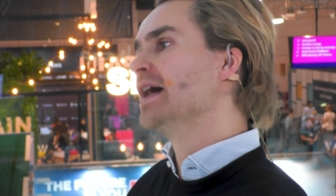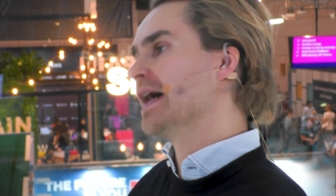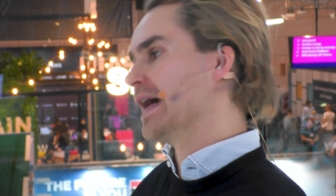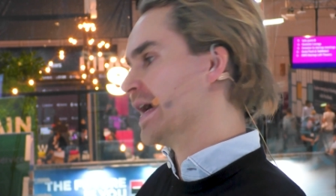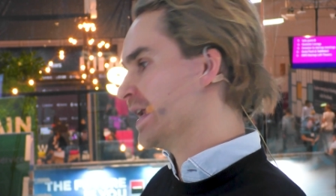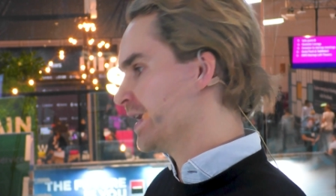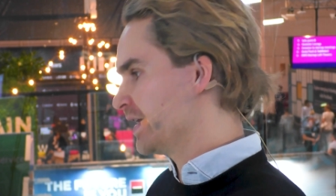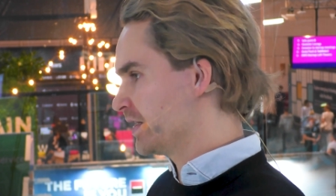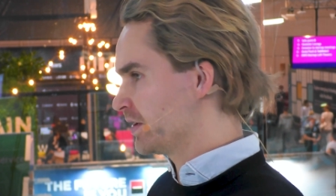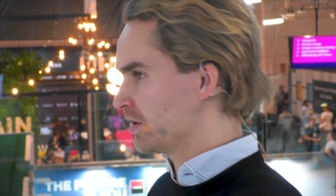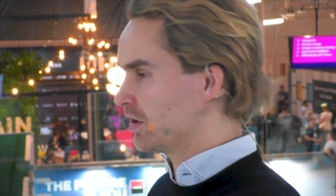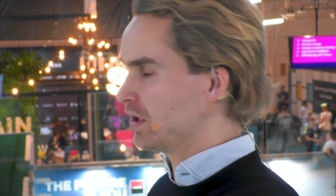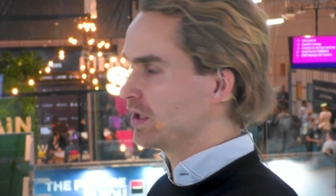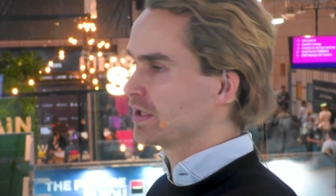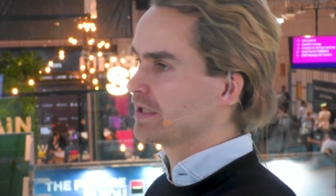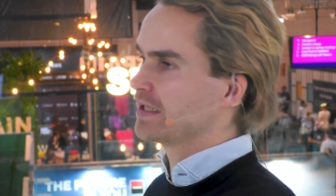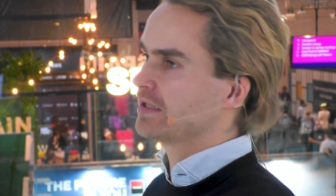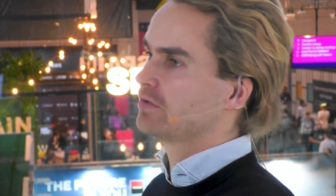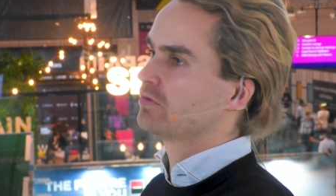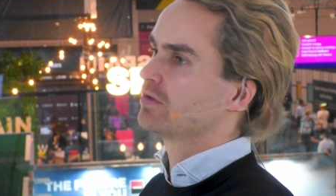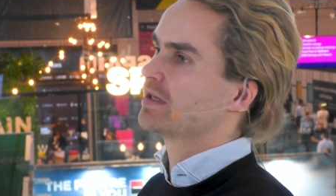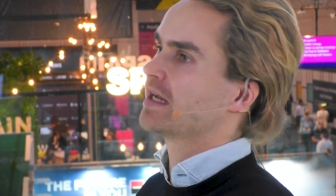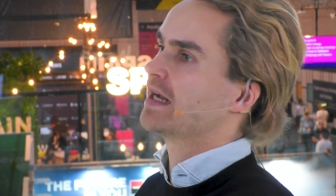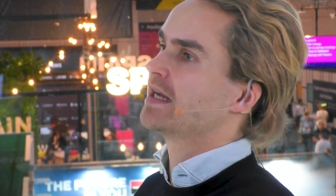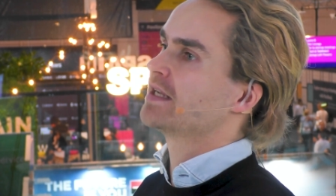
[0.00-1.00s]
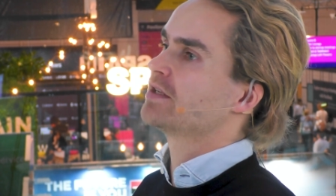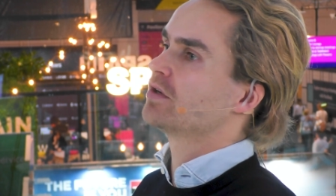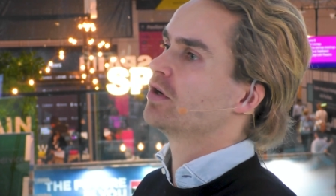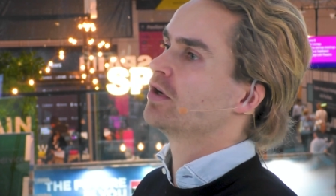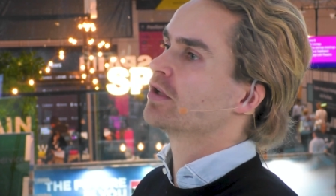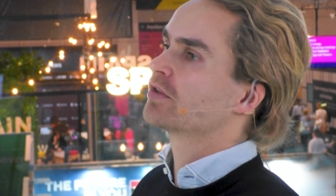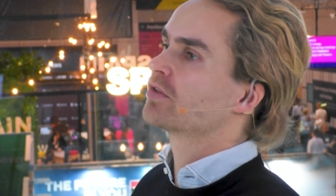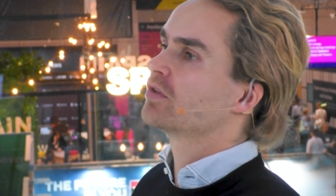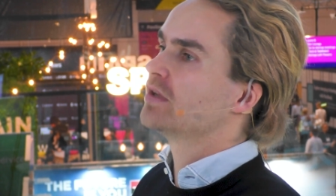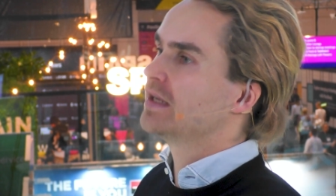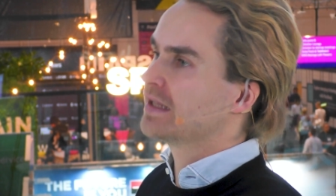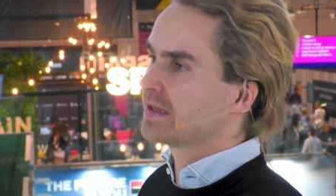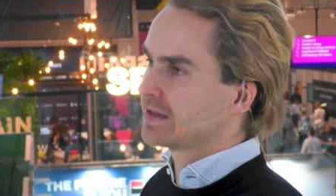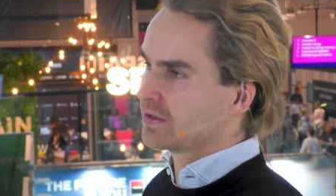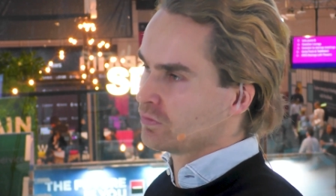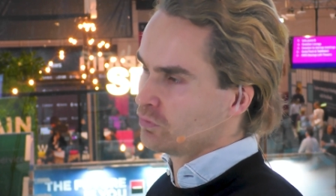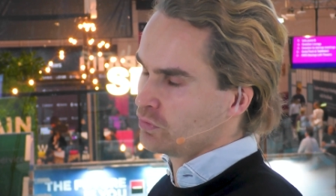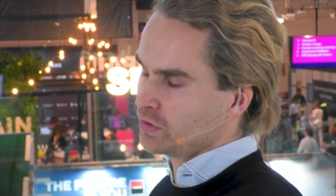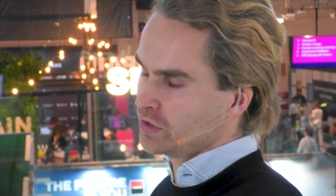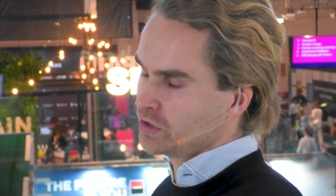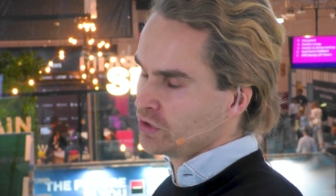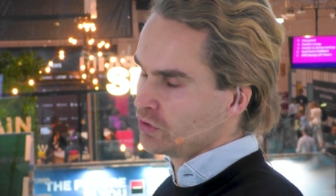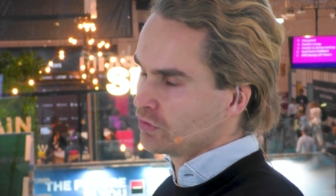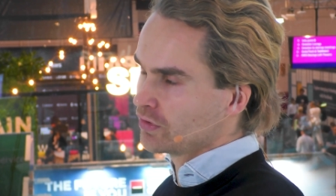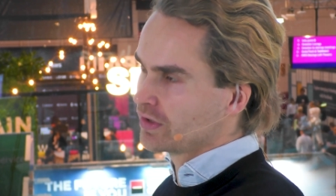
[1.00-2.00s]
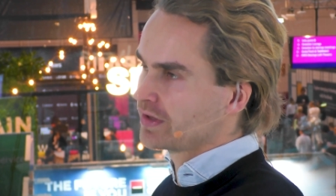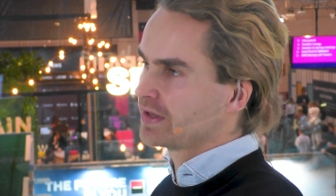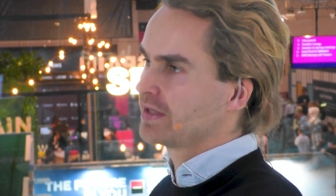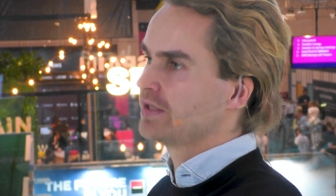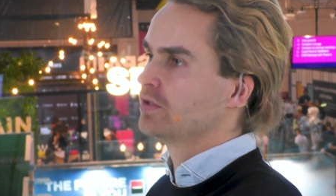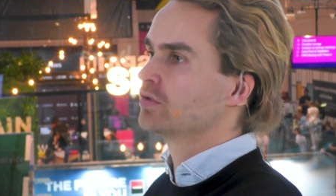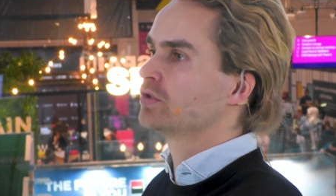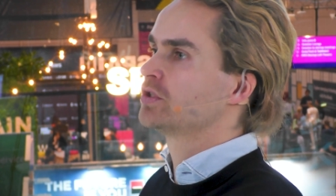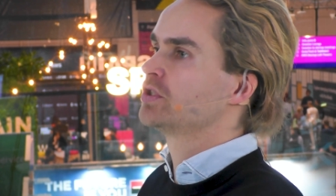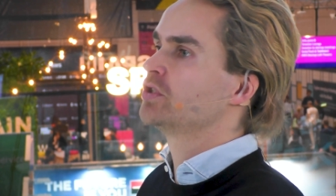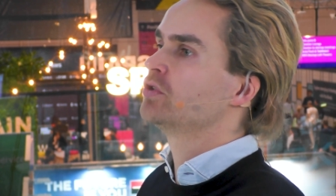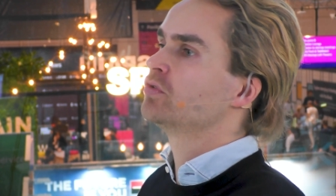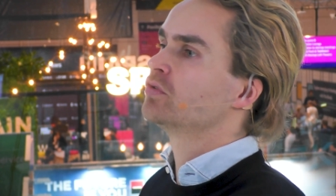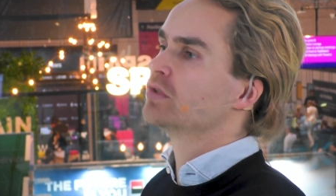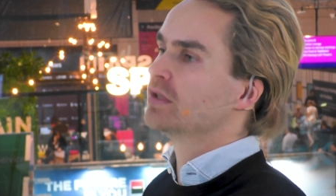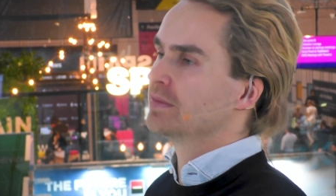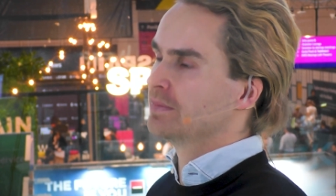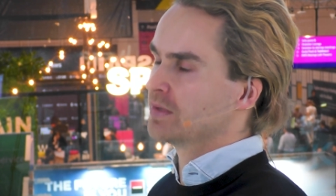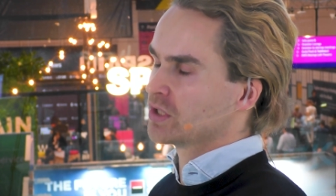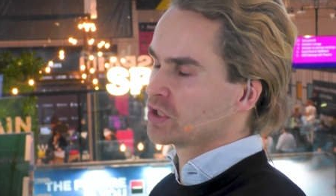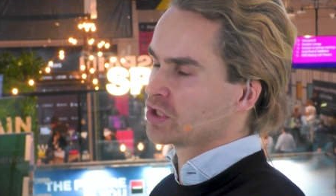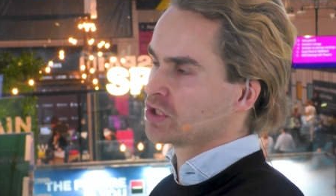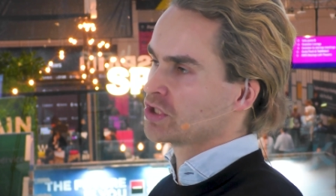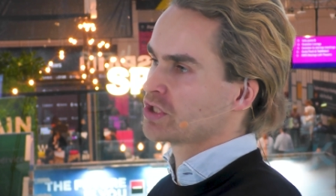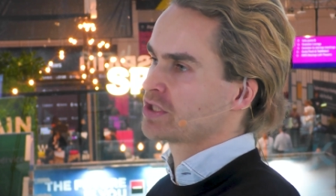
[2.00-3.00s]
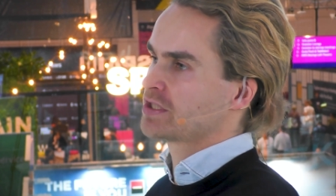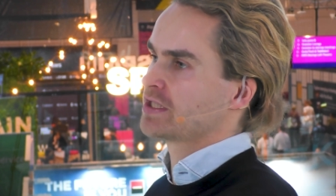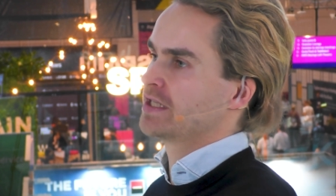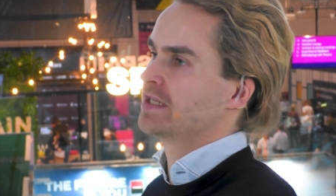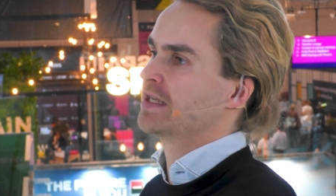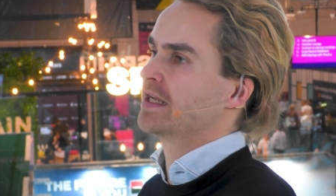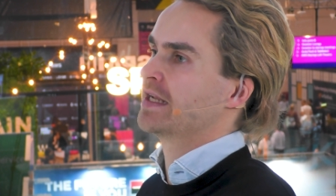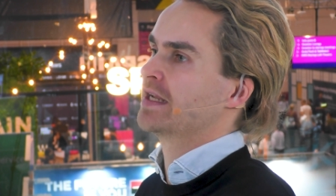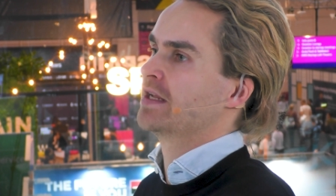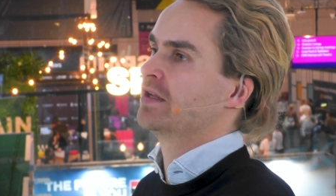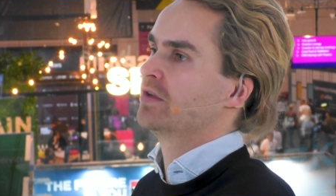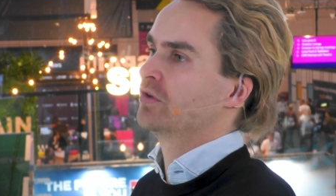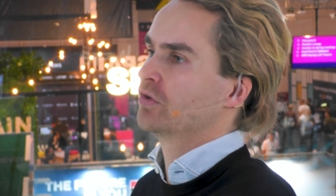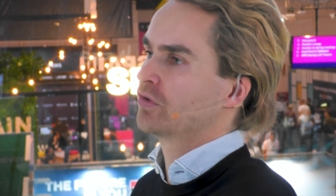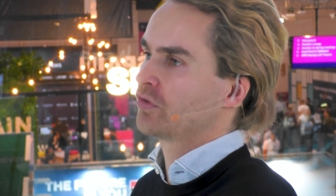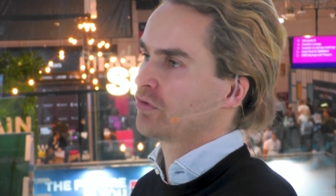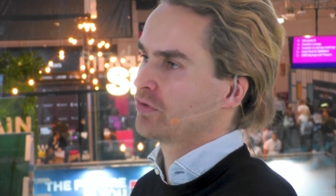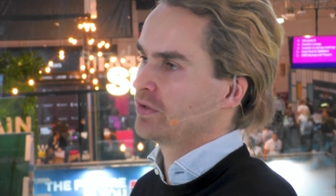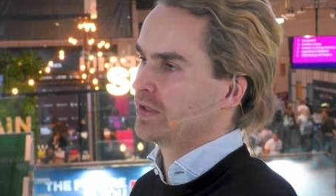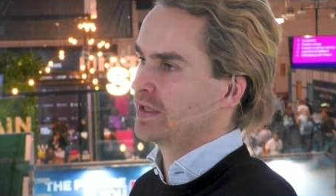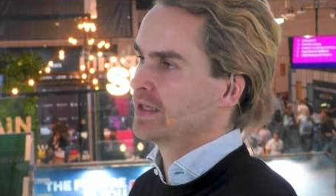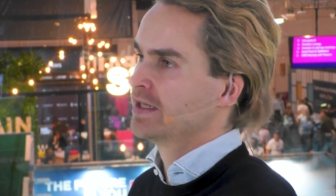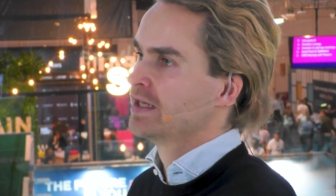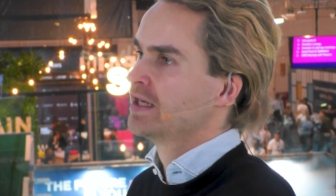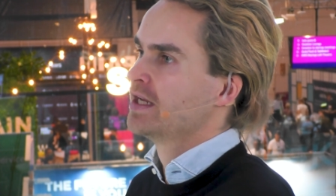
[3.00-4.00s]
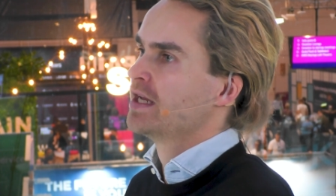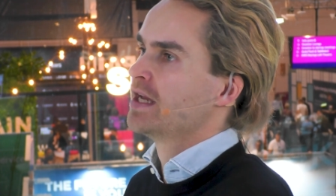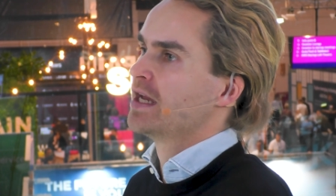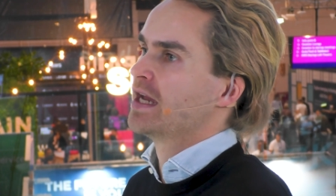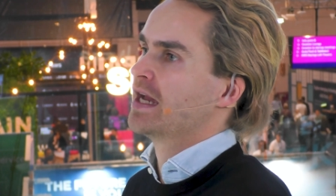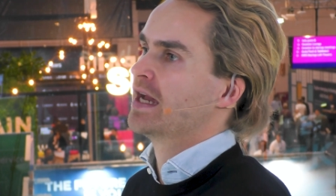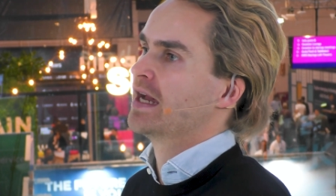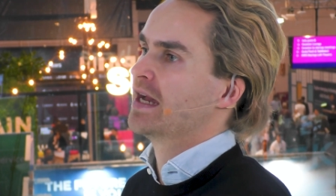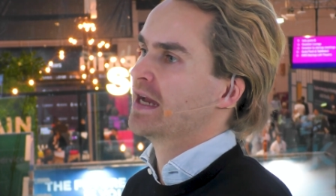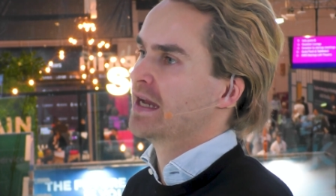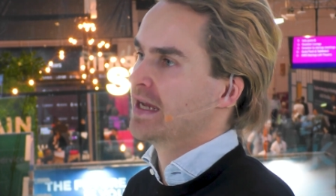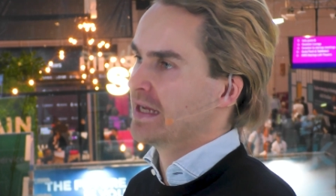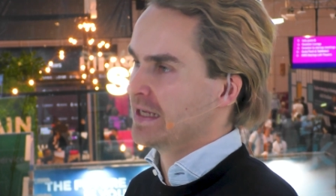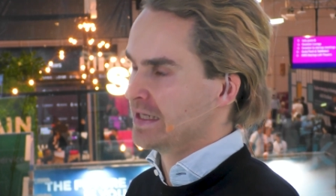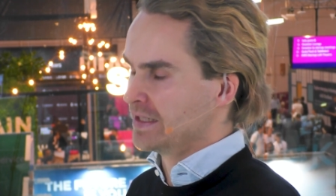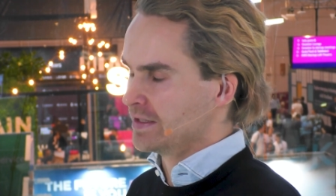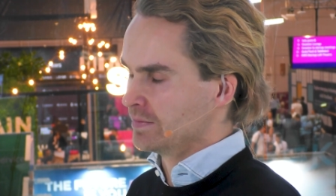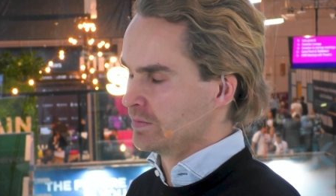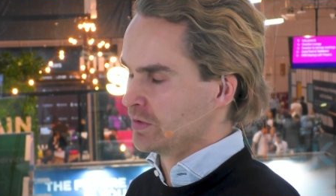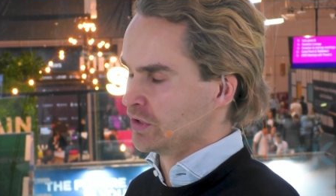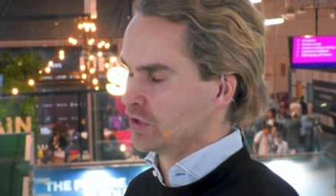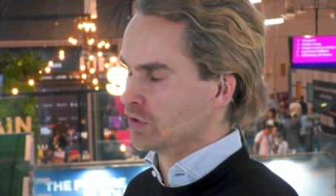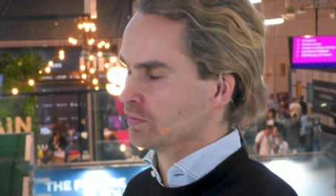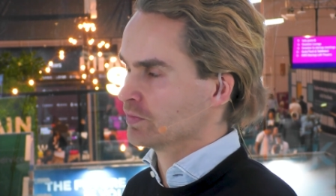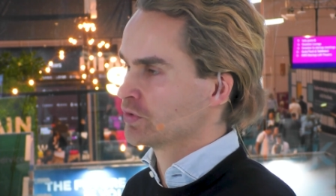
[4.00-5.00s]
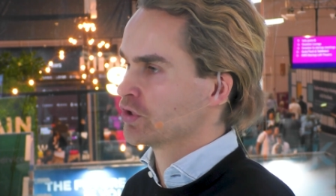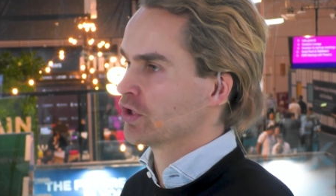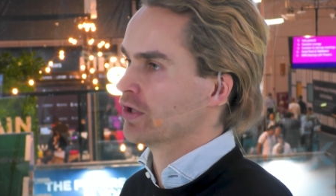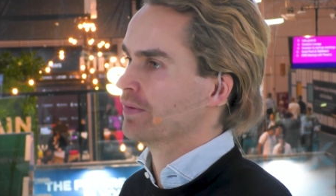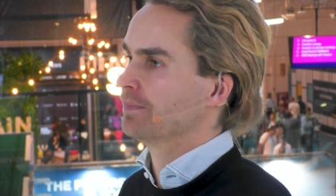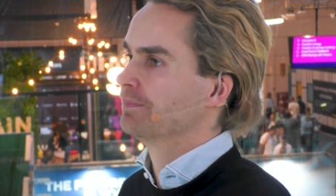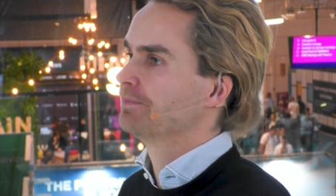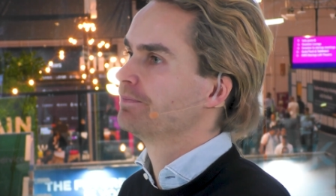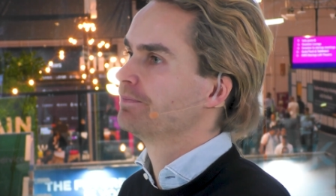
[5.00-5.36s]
And in all that regard, also let's reduce CO2 emissions in that industry uh, in the medium term.